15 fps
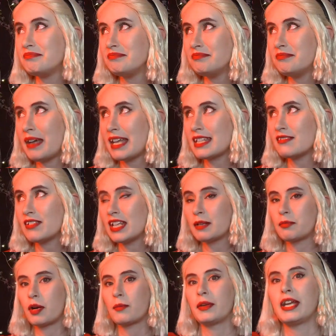massively
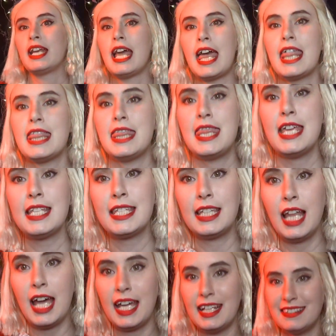inappropriate. This
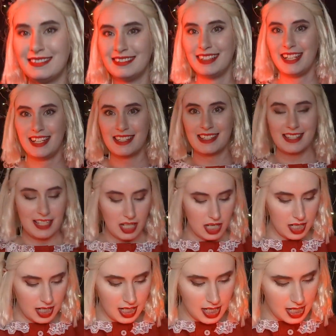light is
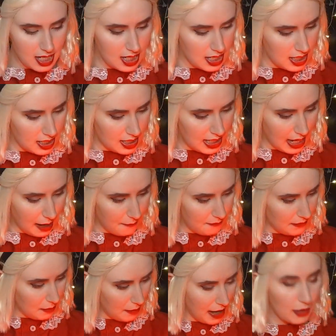gonna, yep,
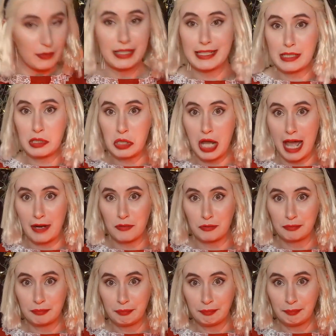the battery is dead.
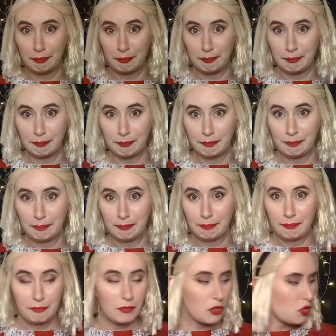
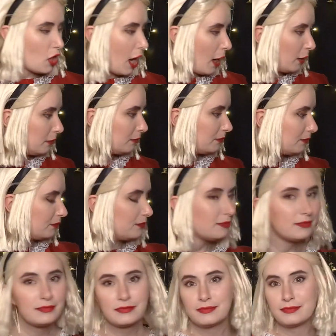So,
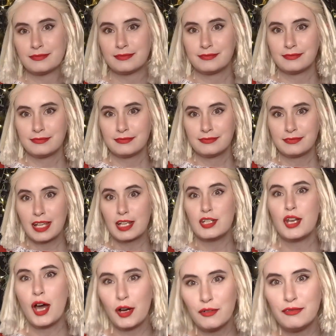
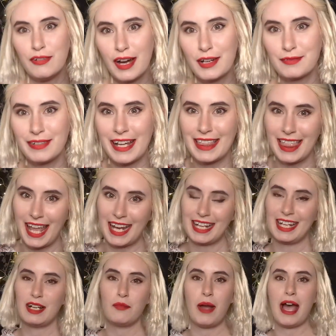no fun red
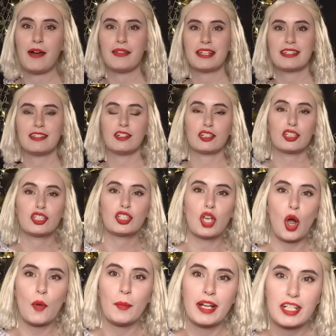lighting. Wow, this looks
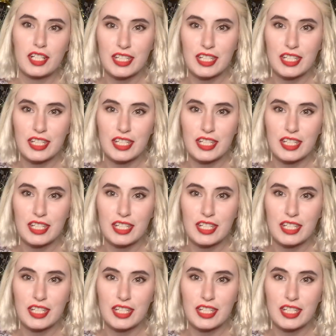so much